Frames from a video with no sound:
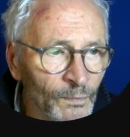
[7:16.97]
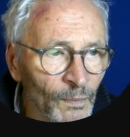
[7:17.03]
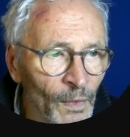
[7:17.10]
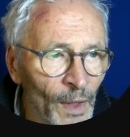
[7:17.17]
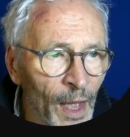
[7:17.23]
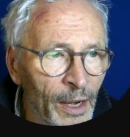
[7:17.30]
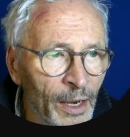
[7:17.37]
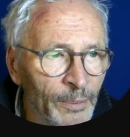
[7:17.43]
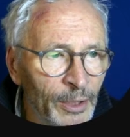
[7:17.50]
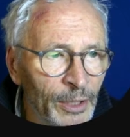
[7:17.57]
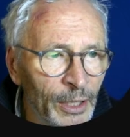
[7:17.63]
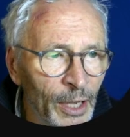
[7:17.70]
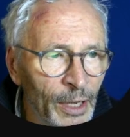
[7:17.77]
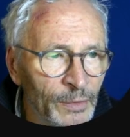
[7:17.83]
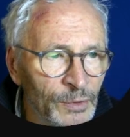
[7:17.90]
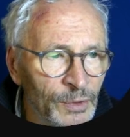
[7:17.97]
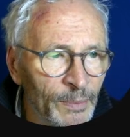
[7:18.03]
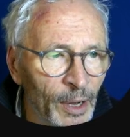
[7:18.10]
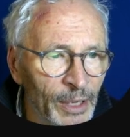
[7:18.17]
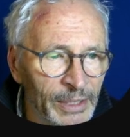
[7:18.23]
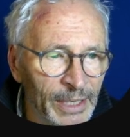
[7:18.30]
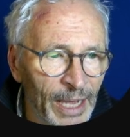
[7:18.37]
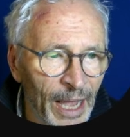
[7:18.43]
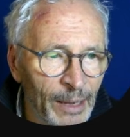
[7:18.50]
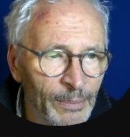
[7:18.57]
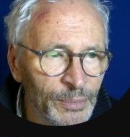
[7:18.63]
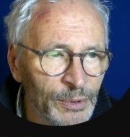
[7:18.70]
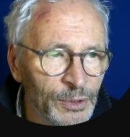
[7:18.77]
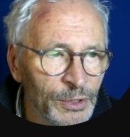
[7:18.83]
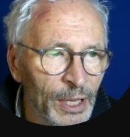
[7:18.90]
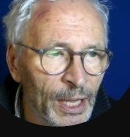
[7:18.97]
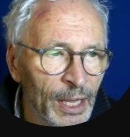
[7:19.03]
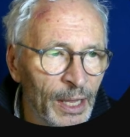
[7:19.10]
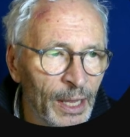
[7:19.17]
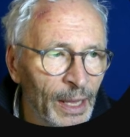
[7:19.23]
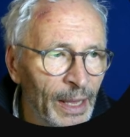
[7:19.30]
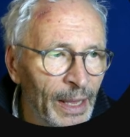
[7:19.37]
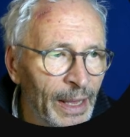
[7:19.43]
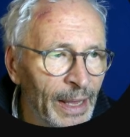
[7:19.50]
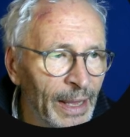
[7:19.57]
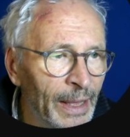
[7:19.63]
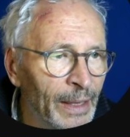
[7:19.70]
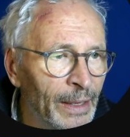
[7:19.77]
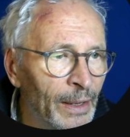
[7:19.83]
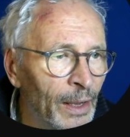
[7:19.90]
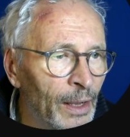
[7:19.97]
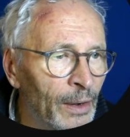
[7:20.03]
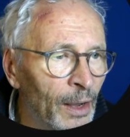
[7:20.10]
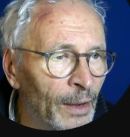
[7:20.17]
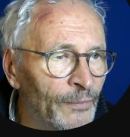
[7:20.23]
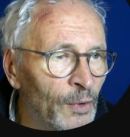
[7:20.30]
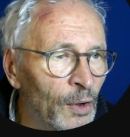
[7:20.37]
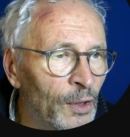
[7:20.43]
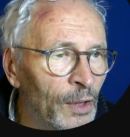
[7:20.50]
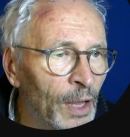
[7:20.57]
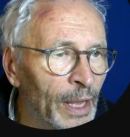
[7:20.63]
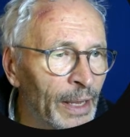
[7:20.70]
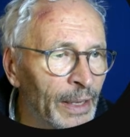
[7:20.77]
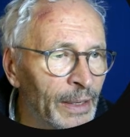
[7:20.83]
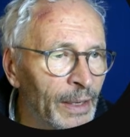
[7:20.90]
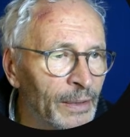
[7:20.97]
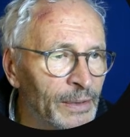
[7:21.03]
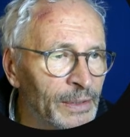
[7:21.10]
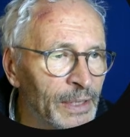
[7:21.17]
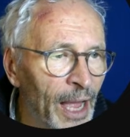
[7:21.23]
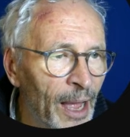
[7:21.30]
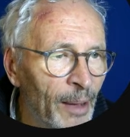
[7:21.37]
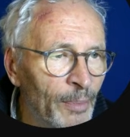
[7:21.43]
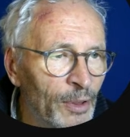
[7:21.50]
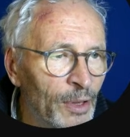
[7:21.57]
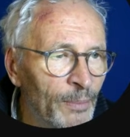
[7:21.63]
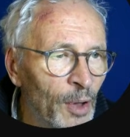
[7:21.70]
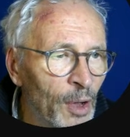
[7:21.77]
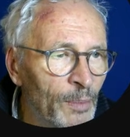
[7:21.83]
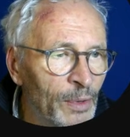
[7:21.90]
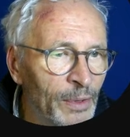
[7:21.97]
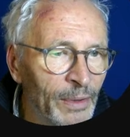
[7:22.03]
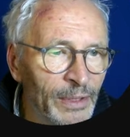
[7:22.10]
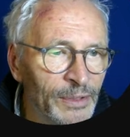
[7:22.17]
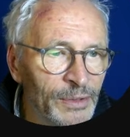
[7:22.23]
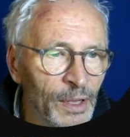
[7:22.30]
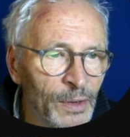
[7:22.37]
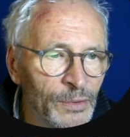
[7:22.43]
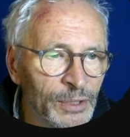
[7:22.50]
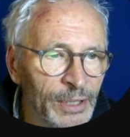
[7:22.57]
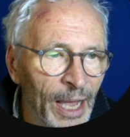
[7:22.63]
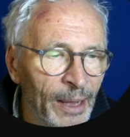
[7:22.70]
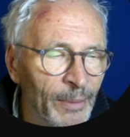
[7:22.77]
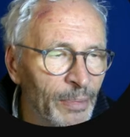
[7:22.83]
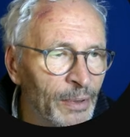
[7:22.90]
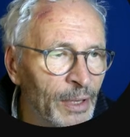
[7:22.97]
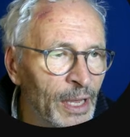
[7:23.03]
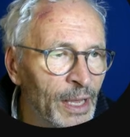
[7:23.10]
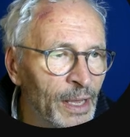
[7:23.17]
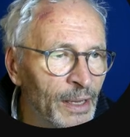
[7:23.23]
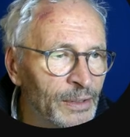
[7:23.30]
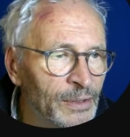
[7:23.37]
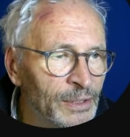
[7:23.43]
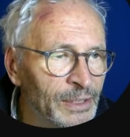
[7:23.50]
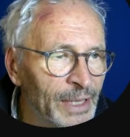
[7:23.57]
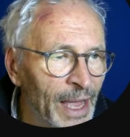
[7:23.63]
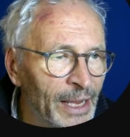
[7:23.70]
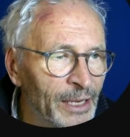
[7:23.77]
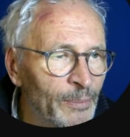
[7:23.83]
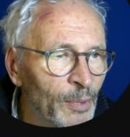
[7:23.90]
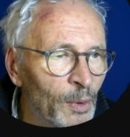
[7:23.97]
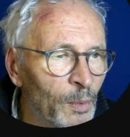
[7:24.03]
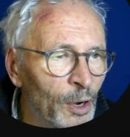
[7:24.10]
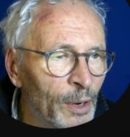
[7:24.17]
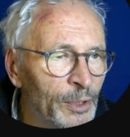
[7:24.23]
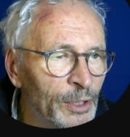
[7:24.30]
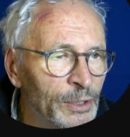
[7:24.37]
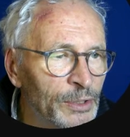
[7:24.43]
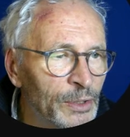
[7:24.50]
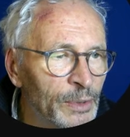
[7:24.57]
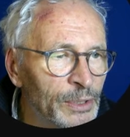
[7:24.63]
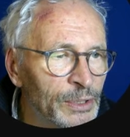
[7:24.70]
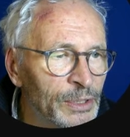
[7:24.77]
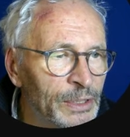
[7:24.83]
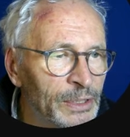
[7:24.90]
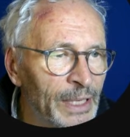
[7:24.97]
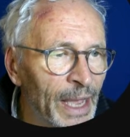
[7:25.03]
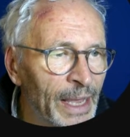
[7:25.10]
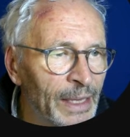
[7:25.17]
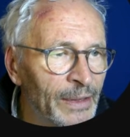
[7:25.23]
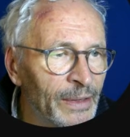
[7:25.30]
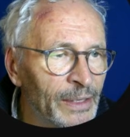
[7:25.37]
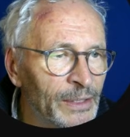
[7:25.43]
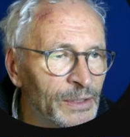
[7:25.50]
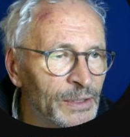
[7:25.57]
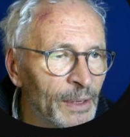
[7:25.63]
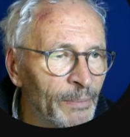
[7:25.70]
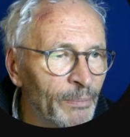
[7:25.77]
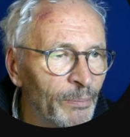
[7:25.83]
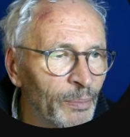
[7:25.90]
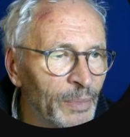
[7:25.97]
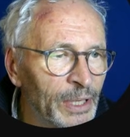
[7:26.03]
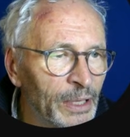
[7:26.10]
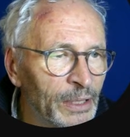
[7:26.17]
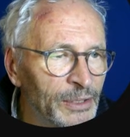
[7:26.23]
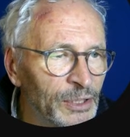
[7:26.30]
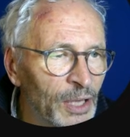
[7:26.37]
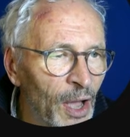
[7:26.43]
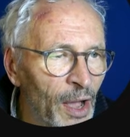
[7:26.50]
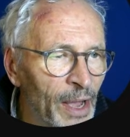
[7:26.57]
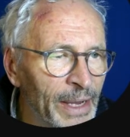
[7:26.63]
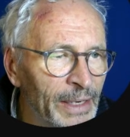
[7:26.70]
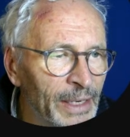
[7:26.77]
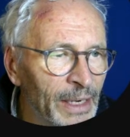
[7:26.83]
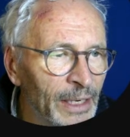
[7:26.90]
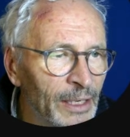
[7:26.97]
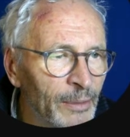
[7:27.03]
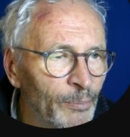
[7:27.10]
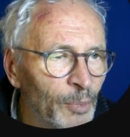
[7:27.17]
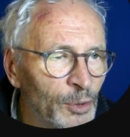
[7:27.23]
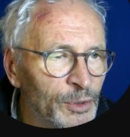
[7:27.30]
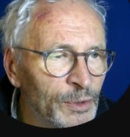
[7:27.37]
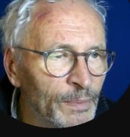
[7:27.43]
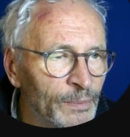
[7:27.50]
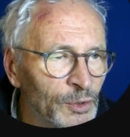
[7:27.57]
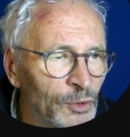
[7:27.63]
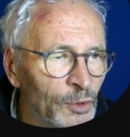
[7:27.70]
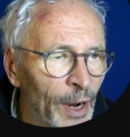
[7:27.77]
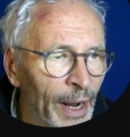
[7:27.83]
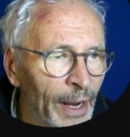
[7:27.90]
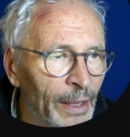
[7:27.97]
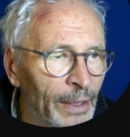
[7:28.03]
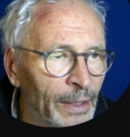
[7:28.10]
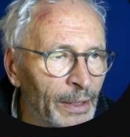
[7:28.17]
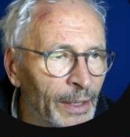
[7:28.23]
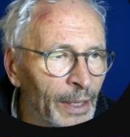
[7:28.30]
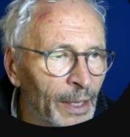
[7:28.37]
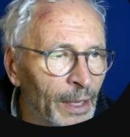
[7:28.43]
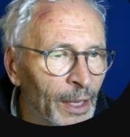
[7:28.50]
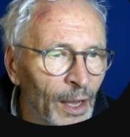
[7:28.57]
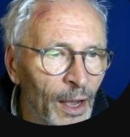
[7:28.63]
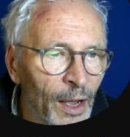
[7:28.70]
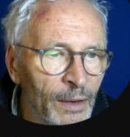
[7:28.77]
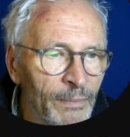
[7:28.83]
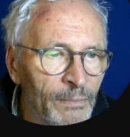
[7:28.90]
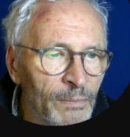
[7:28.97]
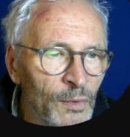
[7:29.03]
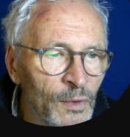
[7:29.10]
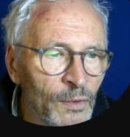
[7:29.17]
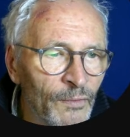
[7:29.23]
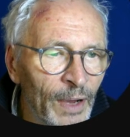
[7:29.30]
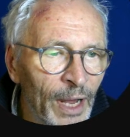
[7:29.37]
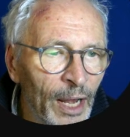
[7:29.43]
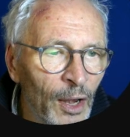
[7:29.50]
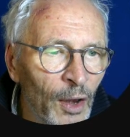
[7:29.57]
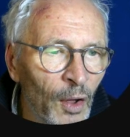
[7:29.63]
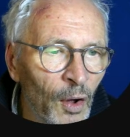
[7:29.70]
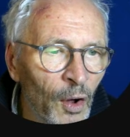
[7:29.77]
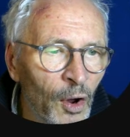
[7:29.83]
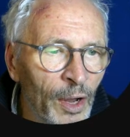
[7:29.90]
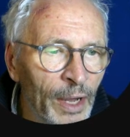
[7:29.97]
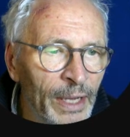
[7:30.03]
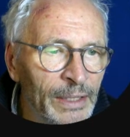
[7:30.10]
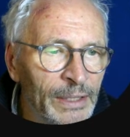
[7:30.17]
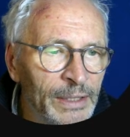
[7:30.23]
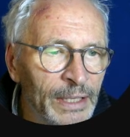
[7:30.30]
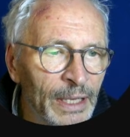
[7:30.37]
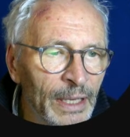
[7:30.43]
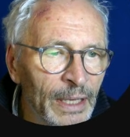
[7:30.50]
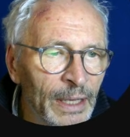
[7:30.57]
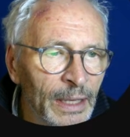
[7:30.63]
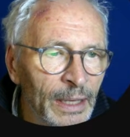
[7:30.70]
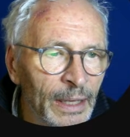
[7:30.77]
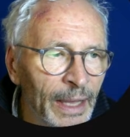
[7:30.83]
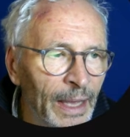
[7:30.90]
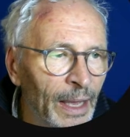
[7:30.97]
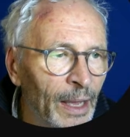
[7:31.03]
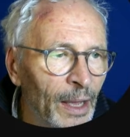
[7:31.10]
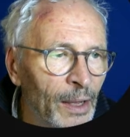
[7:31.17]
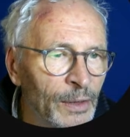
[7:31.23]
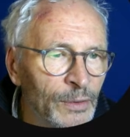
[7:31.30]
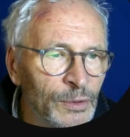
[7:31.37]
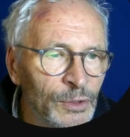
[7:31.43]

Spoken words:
And I'm going to go to my tabs here, and I've got a tab at the moment. There's no tab set, but what I'm going to do is to take this tiny little bottom triangle and move it along until it goes